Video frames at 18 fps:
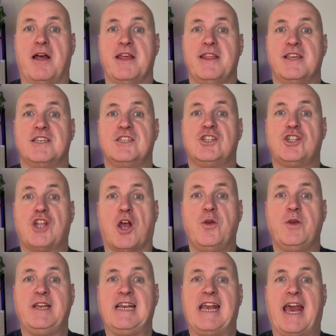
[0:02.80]
the
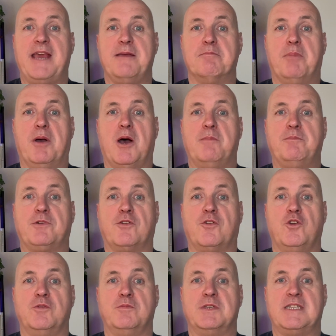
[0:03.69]
Stonegate Pub
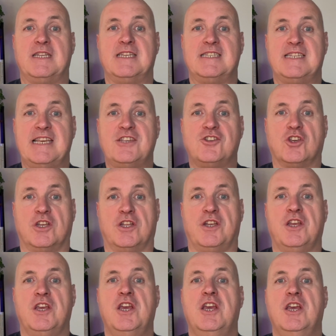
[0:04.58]
Group's decision